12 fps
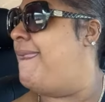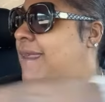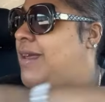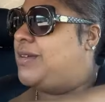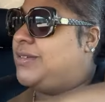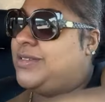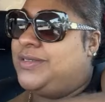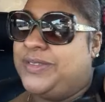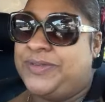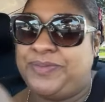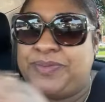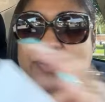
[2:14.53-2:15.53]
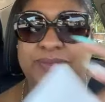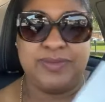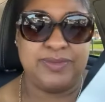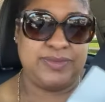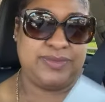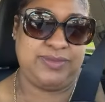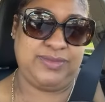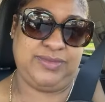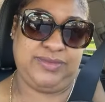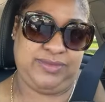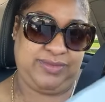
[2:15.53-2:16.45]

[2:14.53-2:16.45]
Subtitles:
[no speech]